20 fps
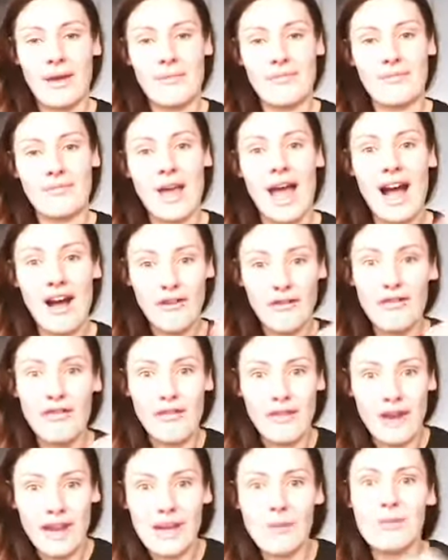um alpha
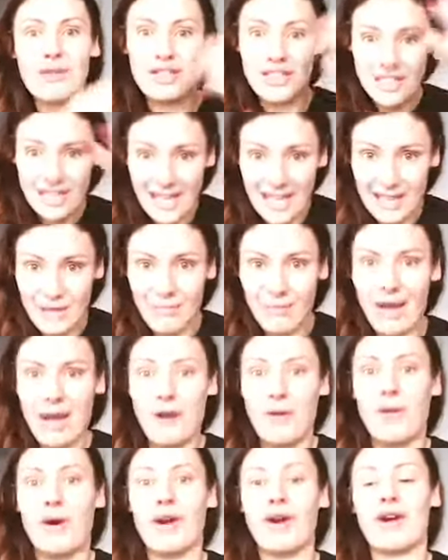ray which is like the
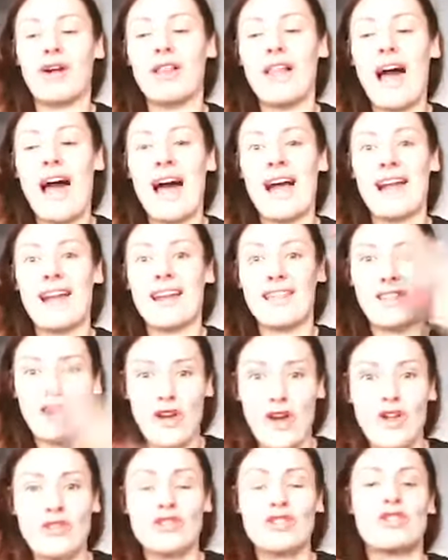bio oil and the
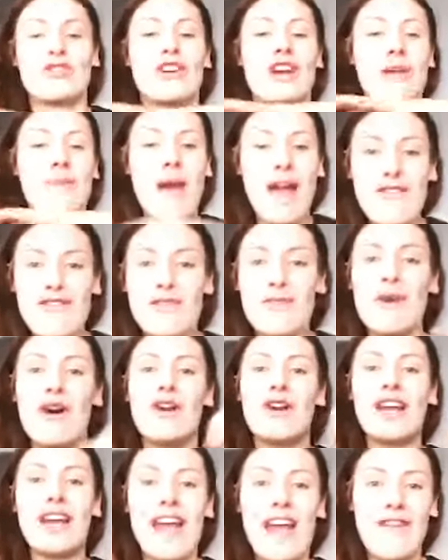collagen cream every morning